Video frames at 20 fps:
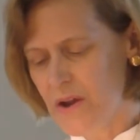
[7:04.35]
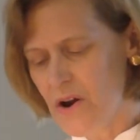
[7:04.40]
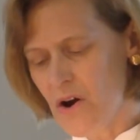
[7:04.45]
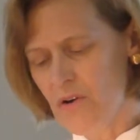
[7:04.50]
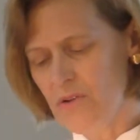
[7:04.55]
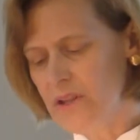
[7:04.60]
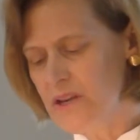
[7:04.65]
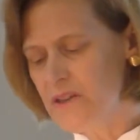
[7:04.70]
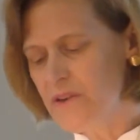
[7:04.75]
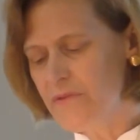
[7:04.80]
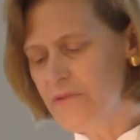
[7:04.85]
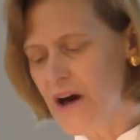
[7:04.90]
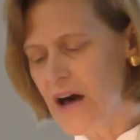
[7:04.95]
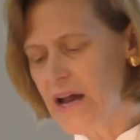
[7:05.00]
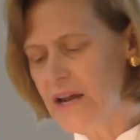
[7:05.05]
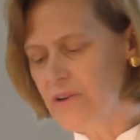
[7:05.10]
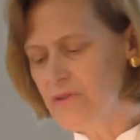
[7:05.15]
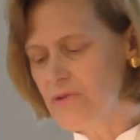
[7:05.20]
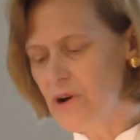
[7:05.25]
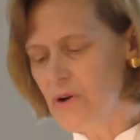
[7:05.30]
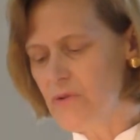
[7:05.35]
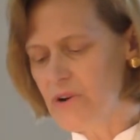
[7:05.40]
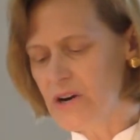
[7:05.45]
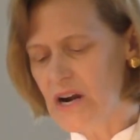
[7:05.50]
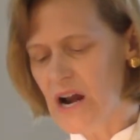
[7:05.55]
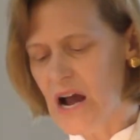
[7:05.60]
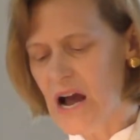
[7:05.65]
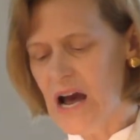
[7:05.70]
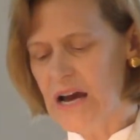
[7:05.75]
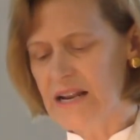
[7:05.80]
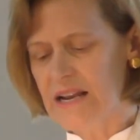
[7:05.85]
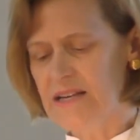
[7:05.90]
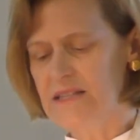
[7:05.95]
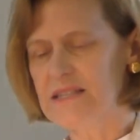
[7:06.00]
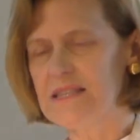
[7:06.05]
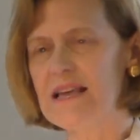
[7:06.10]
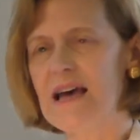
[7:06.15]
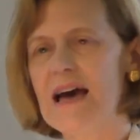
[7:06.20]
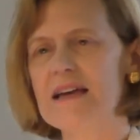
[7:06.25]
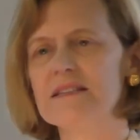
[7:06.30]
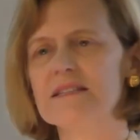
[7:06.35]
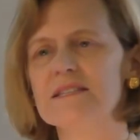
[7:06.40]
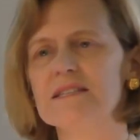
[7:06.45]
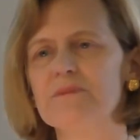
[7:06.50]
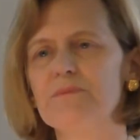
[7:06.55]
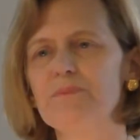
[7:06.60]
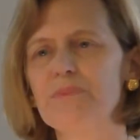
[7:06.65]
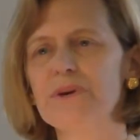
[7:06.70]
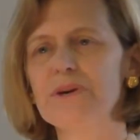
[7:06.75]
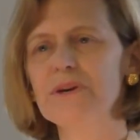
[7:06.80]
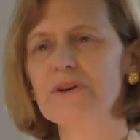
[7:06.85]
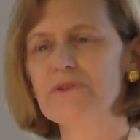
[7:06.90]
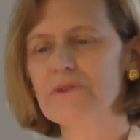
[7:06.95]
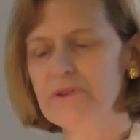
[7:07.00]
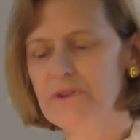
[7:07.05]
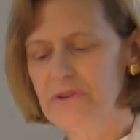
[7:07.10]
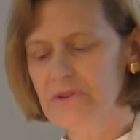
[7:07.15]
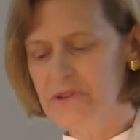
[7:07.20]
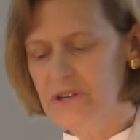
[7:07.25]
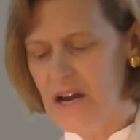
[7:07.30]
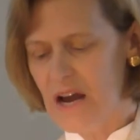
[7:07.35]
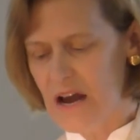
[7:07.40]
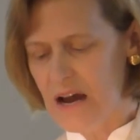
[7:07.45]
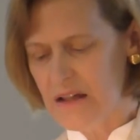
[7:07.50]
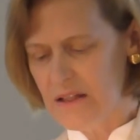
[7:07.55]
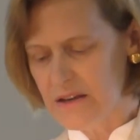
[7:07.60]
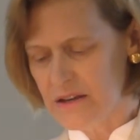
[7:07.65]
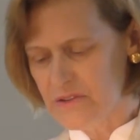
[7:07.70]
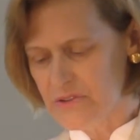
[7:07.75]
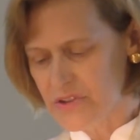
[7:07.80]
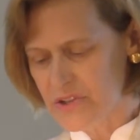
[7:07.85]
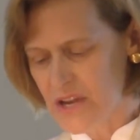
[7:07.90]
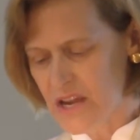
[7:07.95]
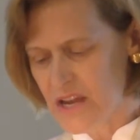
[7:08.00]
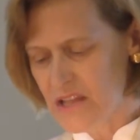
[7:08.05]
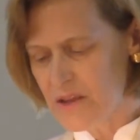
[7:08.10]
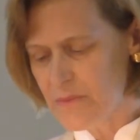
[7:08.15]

Only the vine grower, God, has that superior knowledge,